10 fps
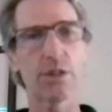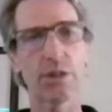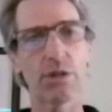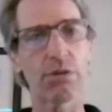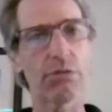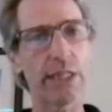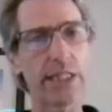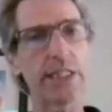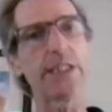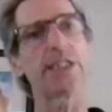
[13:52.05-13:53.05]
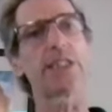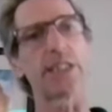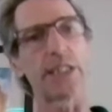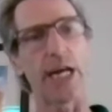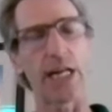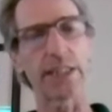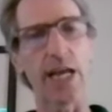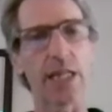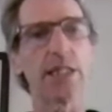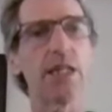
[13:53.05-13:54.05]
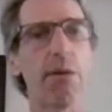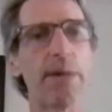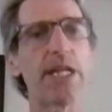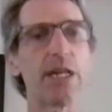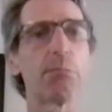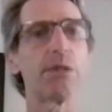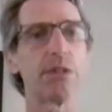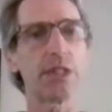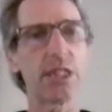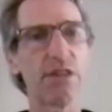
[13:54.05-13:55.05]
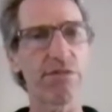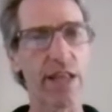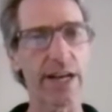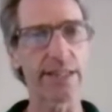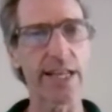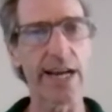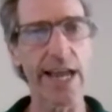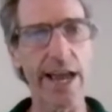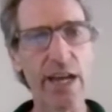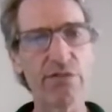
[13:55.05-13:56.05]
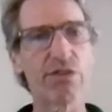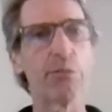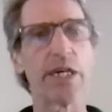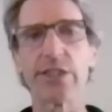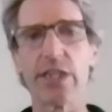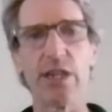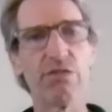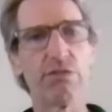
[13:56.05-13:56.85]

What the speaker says: crazy on that limiting belief that I had for myself.